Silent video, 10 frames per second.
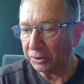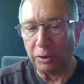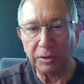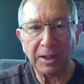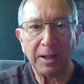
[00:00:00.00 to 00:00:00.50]

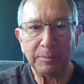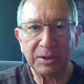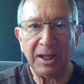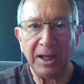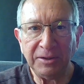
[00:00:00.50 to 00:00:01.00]
Kolob
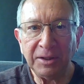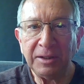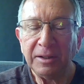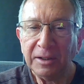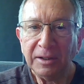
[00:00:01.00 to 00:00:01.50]

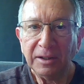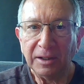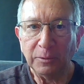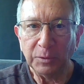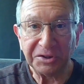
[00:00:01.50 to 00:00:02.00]
Canyon,
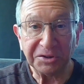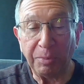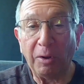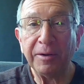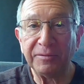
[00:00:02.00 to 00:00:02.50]
which is
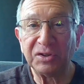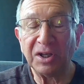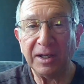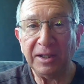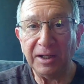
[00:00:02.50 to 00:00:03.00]
part of
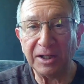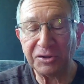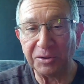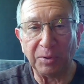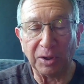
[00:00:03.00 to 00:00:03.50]
Zion
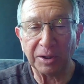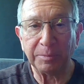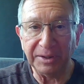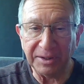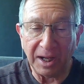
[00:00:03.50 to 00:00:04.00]
National
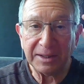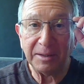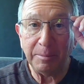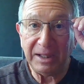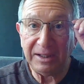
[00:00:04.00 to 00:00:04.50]
Park, but
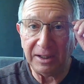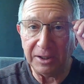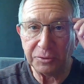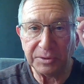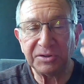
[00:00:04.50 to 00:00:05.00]
not the main
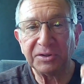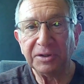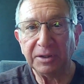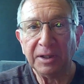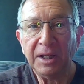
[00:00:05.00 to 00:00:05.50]

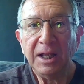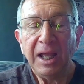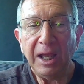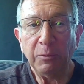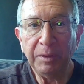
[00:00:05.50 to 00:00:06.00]
entrance.
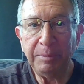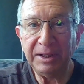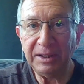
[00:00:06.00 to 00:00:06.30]
And we've